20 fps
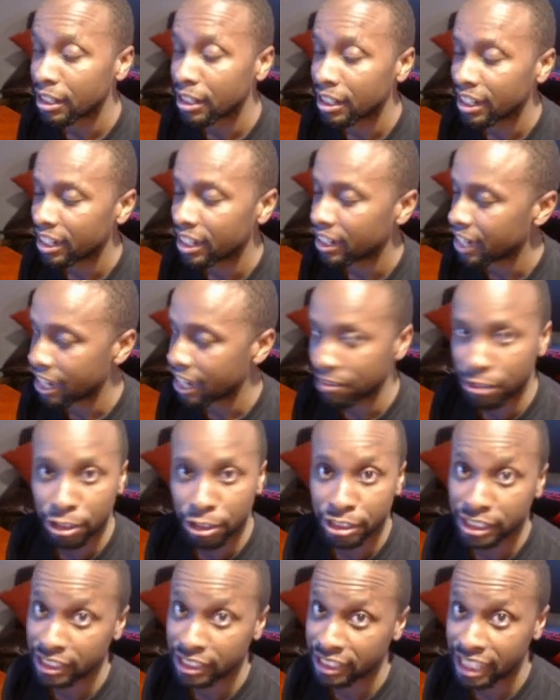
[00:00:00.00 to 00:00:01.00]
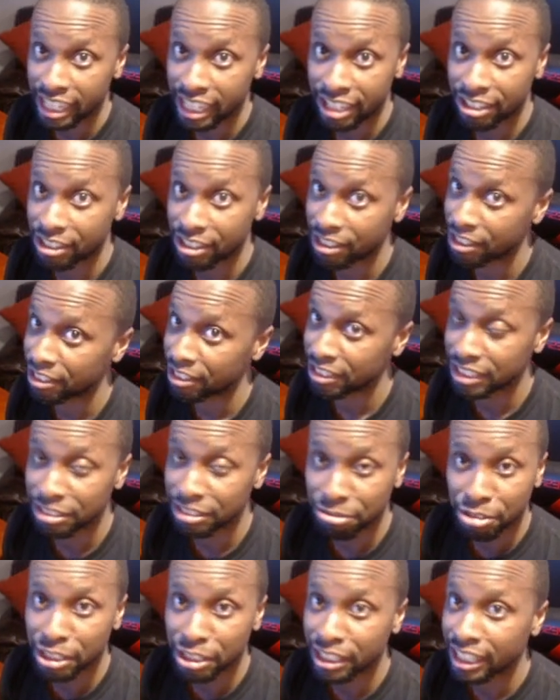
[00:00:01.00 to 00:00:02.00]
have all your tech cards and
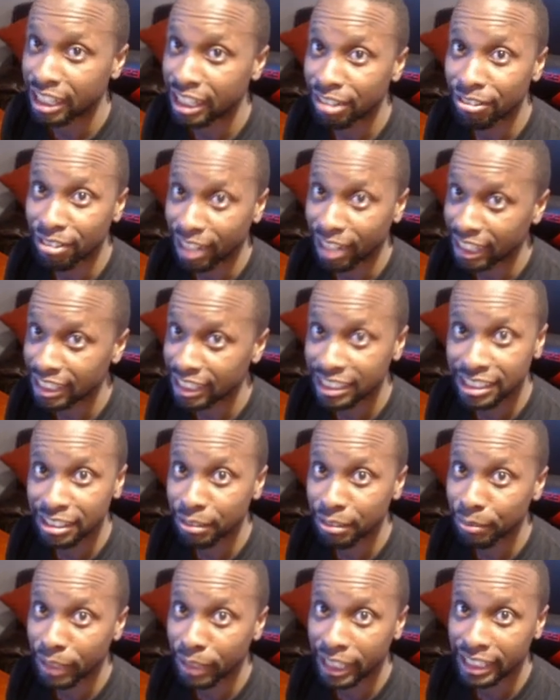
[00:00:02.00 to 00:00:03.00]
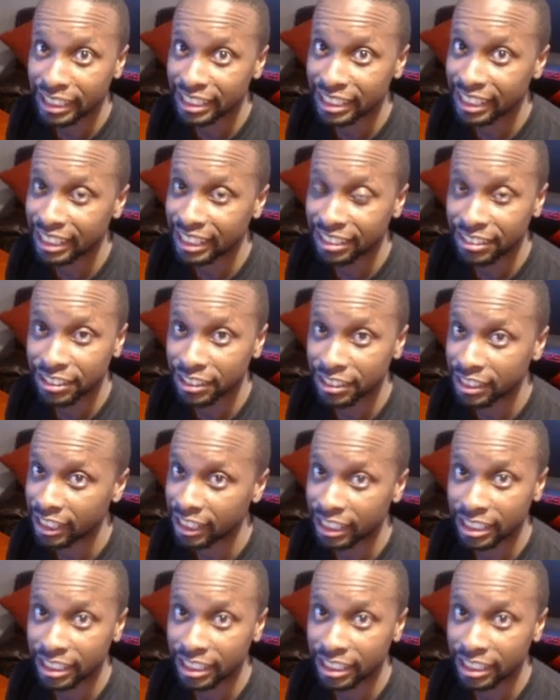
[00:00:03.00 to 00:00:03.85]
whatnot right into the mainstay of your deck, in the